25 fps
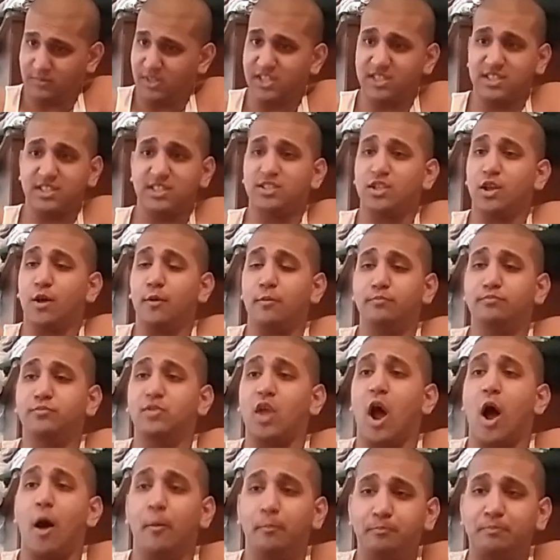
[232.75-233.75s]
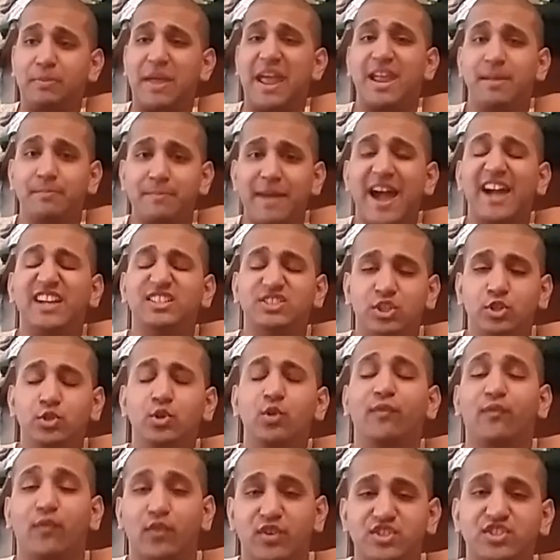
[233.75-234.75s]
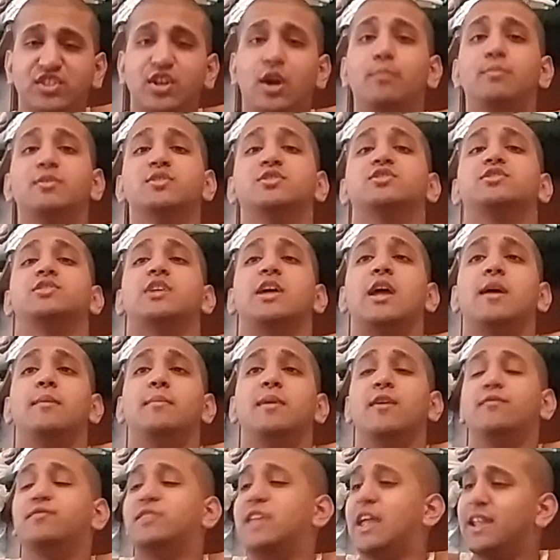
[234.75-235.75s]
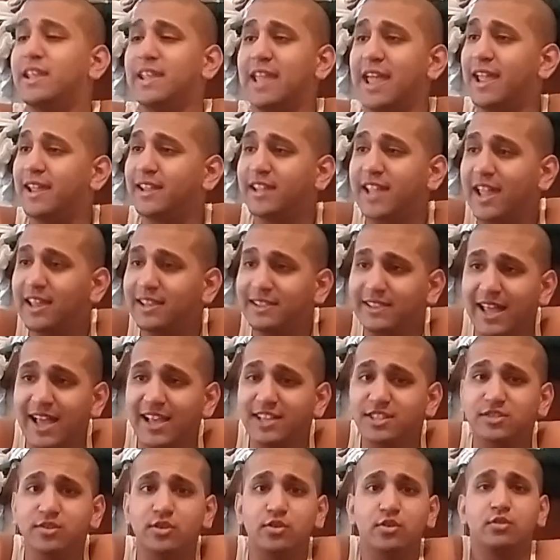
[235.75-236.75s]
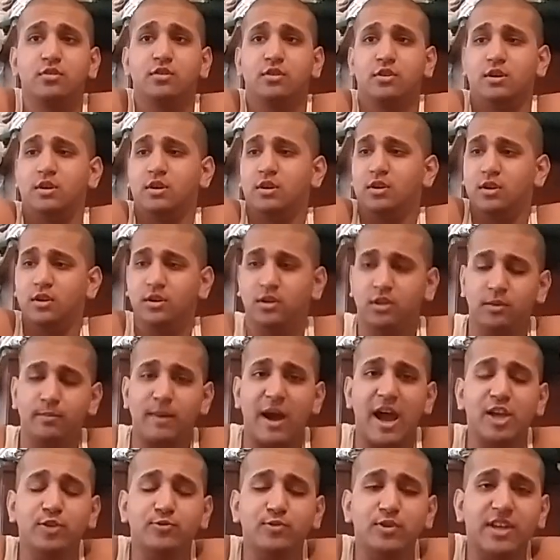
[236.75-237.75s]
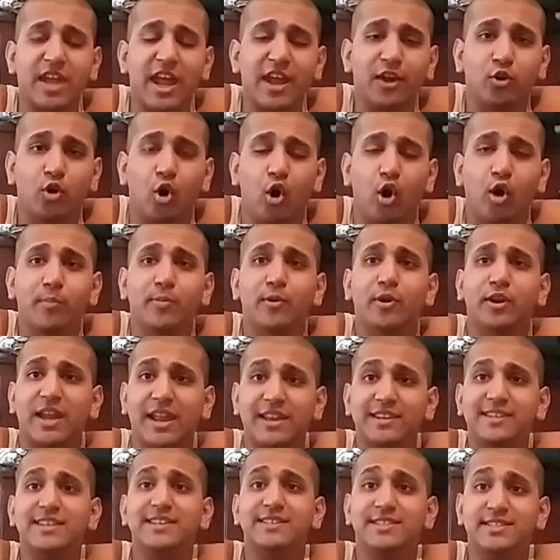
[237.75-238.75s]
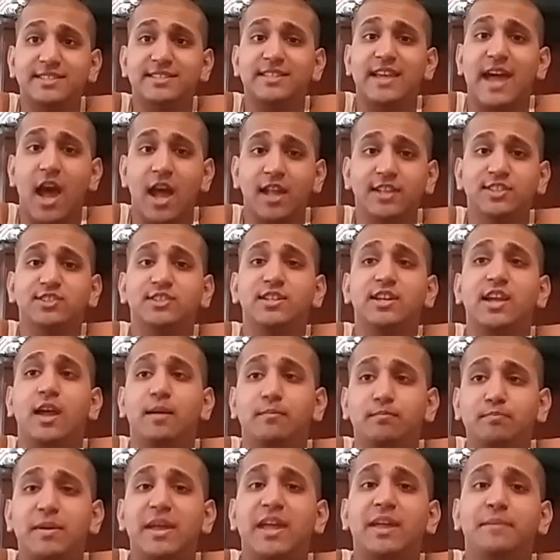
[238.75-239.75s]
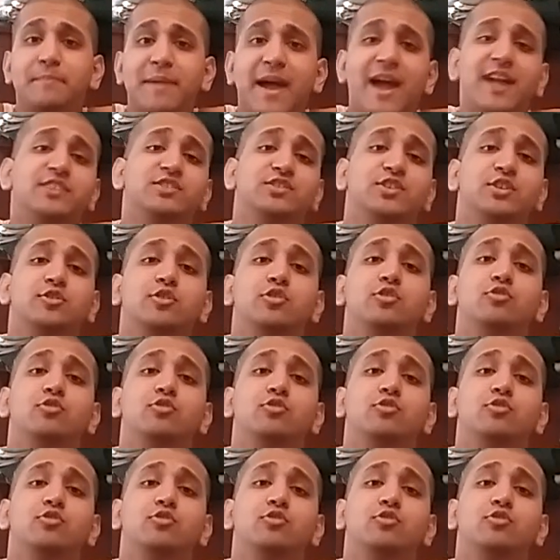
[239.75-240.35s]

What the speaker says: this is a big match to do for SummerSlam. If they can't get Lesnar, you might as well get Goldberg, and this is actually a big match to